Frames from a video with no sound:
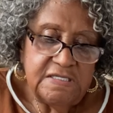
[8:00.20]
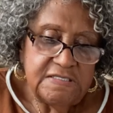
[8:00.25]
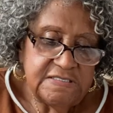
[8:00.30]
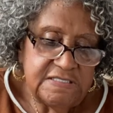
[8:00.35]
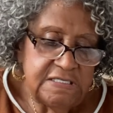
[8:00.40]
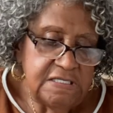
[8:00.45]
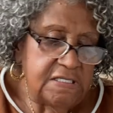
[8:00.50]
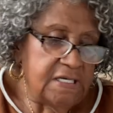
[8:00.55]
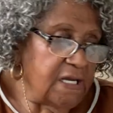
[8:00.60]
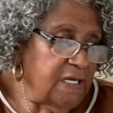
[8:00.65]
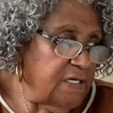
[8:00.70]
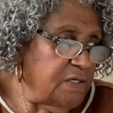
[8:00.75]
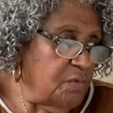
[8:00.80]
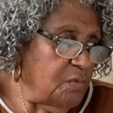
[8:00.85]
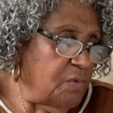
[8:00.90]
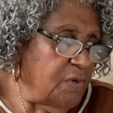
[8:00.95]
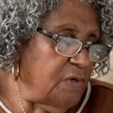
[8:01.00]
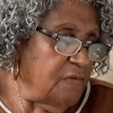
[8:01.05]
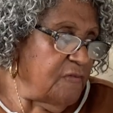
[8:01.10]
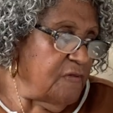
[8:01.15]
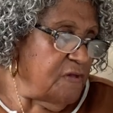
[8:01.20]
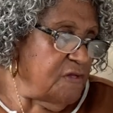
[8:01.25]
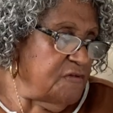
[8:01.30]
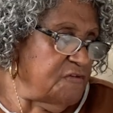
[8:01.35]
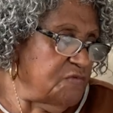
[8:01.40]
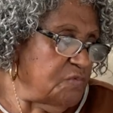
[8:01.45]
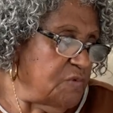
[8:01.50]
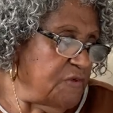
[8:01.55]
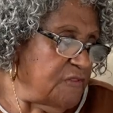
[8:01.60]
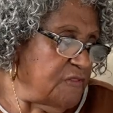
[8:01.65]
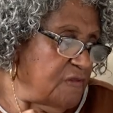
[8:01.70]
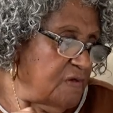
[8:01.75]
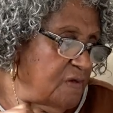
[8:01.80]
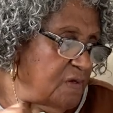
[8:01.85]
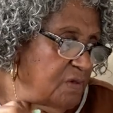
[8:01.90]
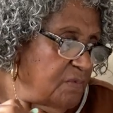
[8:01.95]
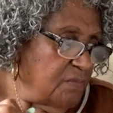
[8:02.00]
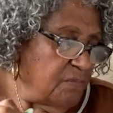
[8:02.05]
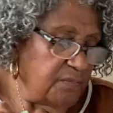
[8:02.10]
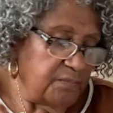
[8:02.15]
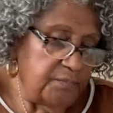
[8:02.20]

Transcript: See, and I could wear these with a